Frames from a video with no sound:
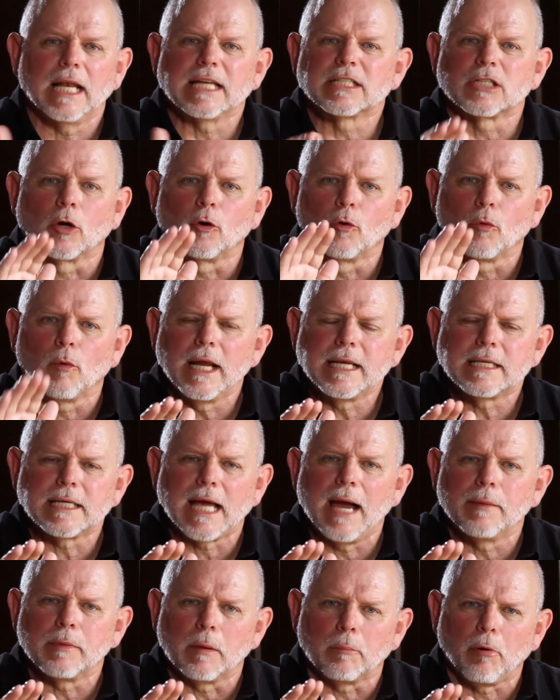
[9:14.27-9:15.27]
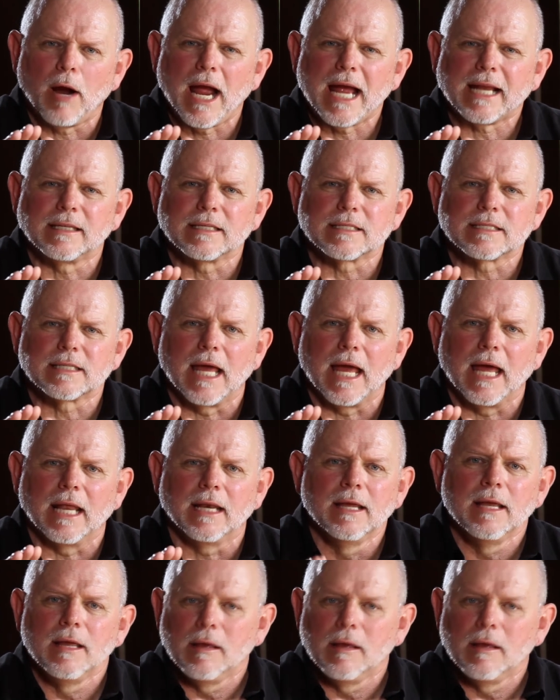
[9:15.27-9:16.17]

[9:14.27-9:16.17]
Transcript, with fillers: it's a great time to practice that.